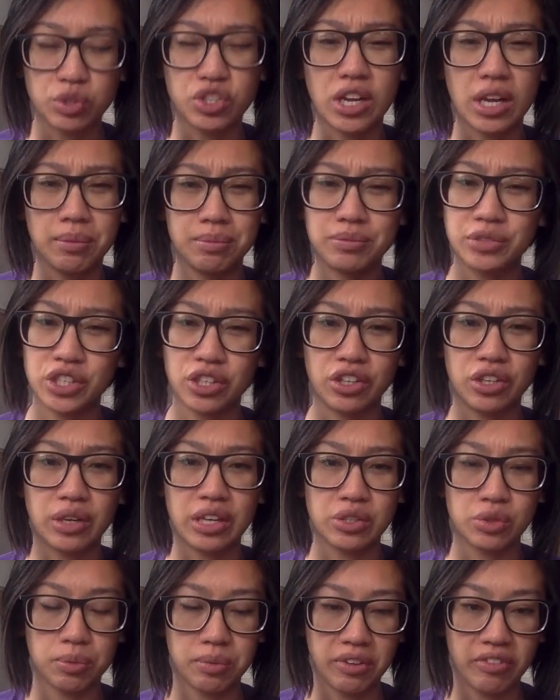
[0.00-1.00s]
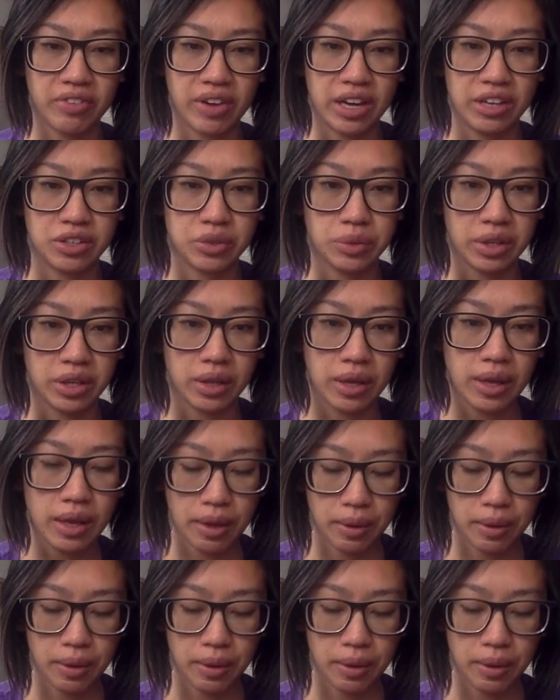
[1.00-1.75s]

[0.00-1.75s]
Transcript: which I'm sure you guys will be fine doing.